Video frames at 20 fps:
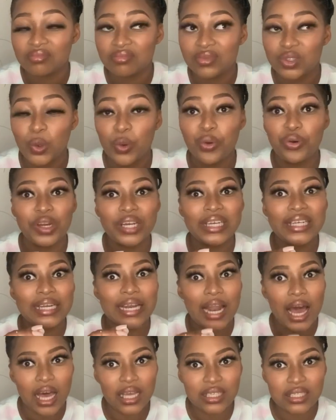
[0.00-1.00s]
don't really
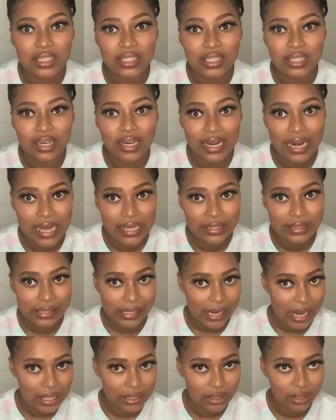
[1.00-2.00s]
last.
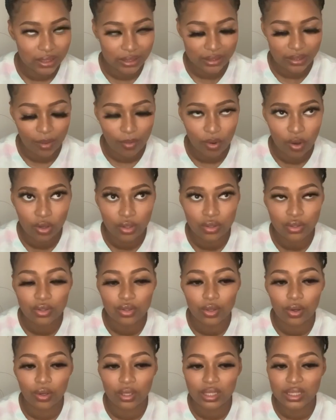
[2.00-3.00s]
Yabo.
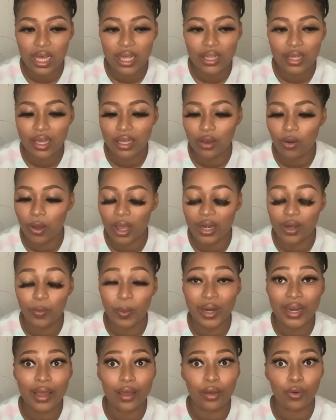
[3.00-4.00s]
So it's either, and
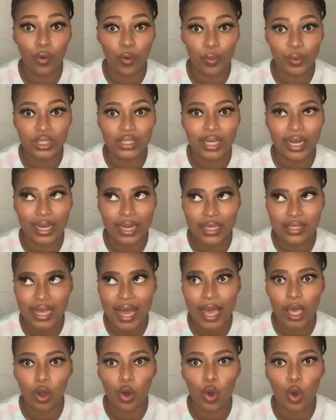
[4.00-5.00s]
when I guwisha, guys,
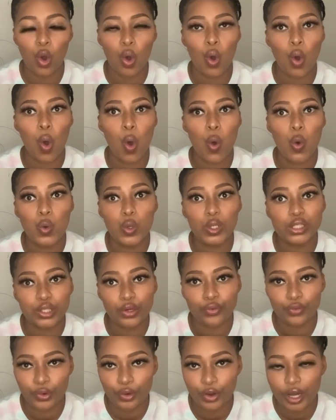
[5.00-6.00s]
I guwisha
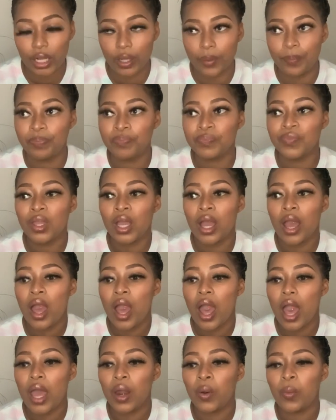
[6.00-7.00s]
for real.
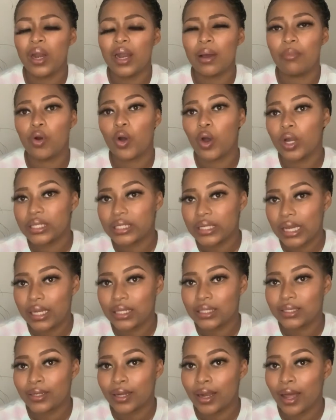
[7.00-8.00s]
And when I'm
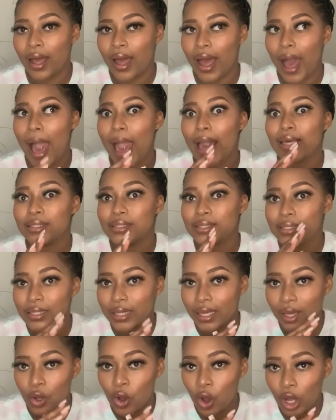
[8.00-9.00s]
content, I
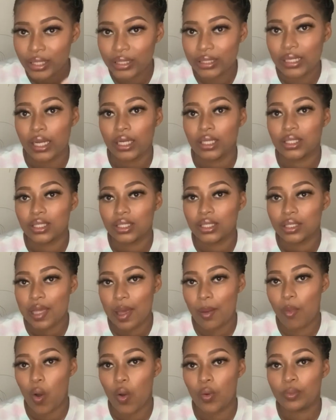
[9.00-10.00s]
stay content.
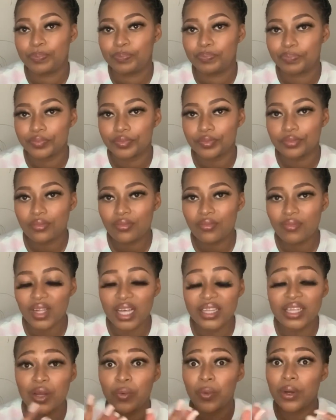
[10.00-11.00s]
Yabo.
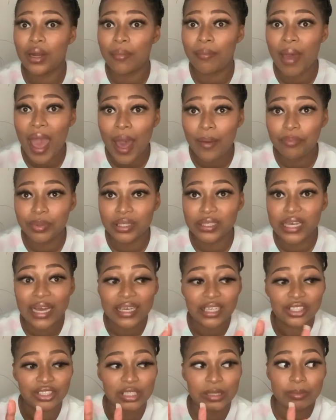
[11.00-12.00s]
And then when I'm happy, I
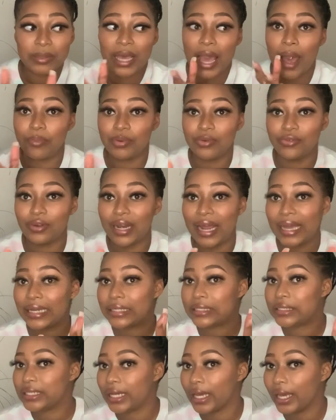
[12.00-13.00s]
can just be happy for like a
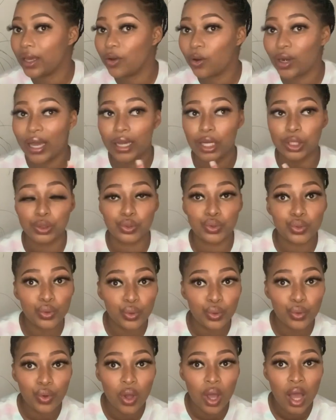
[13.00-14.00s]
day or like a
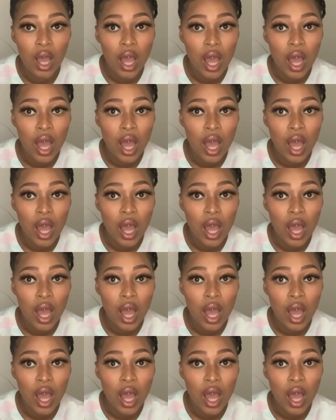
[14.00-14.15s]
two.